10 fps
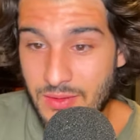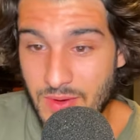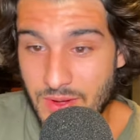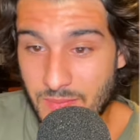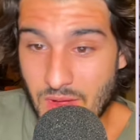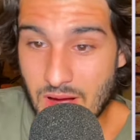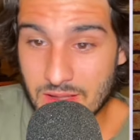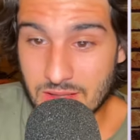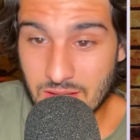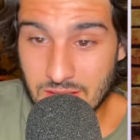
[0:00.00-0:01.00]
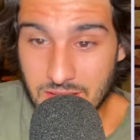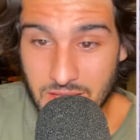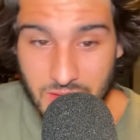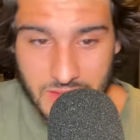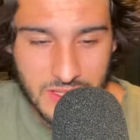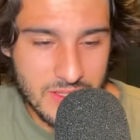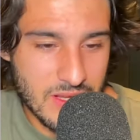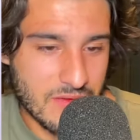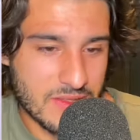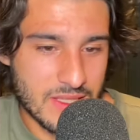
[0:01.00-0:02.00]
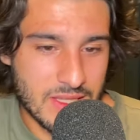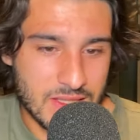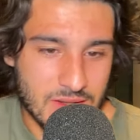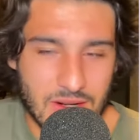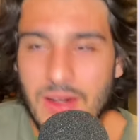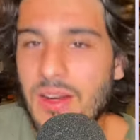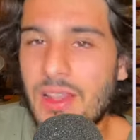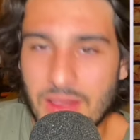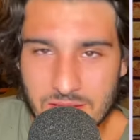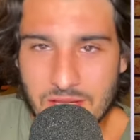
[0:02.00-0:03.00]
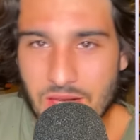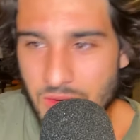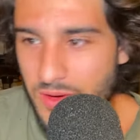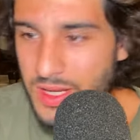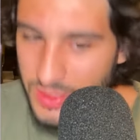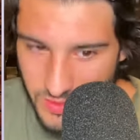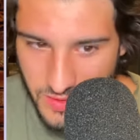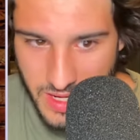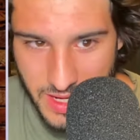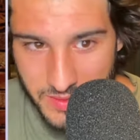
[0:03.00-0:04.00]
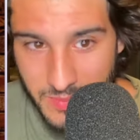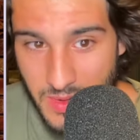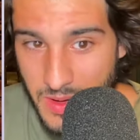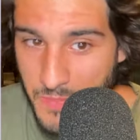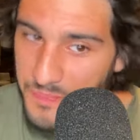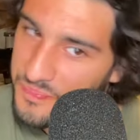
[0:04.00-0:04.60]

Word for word: three blocks, a steal, and assist. Obviously, these are skewed two games, but